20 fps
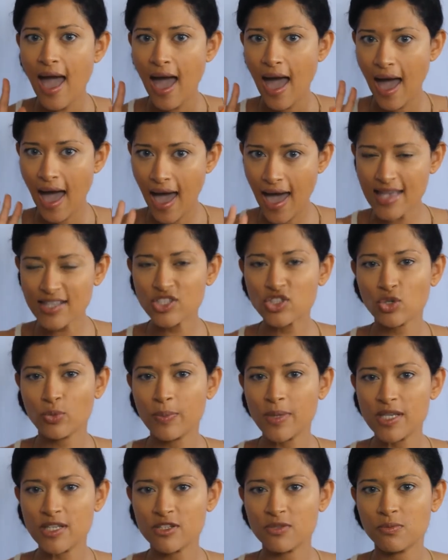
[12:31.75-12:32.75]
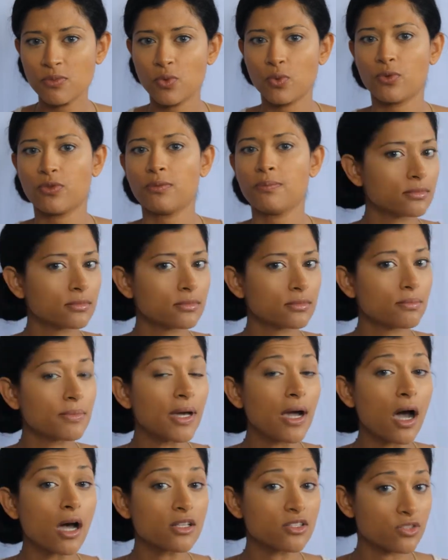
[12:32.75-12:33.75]
has to be smooth,
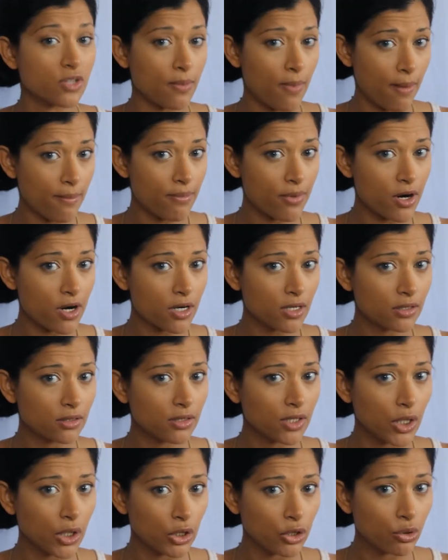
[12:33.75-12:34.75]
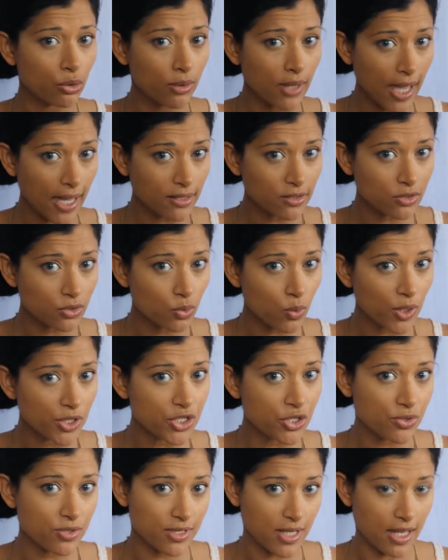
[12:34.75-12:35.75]
because remember, you get what
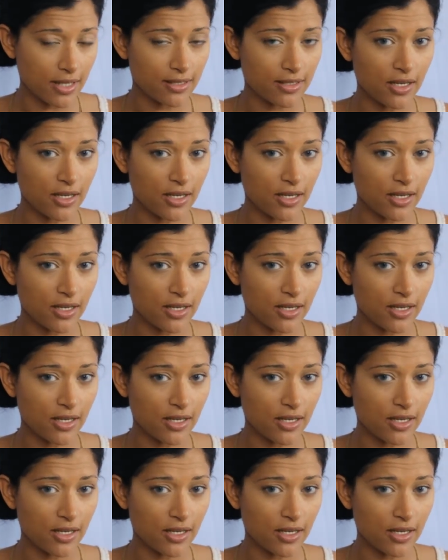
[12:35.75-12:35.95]
you set.